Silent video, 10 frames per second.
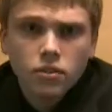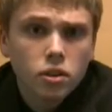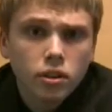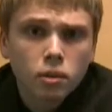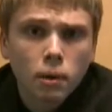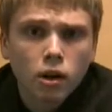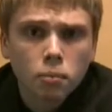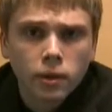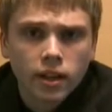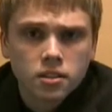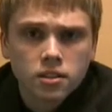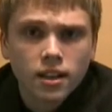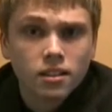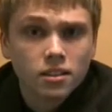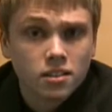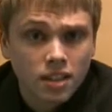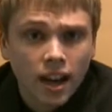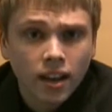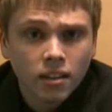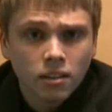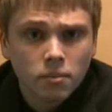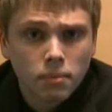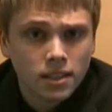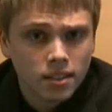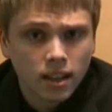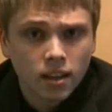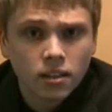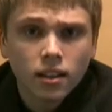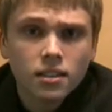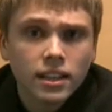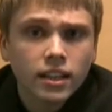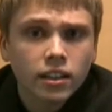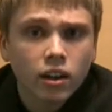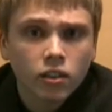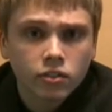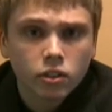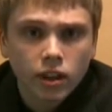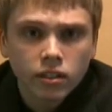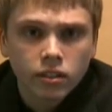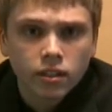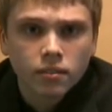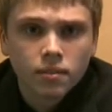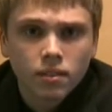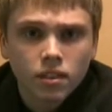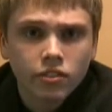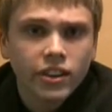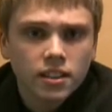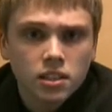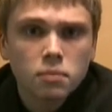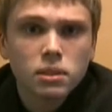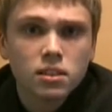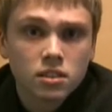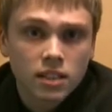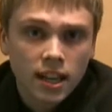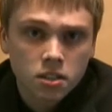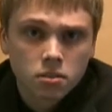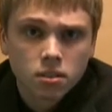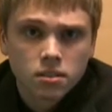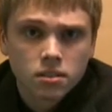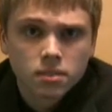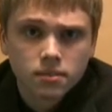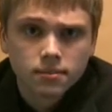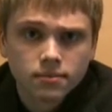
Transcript: If nuclear power plants are not designed, maintained, and taken care of correctly, the effects can be disastrous.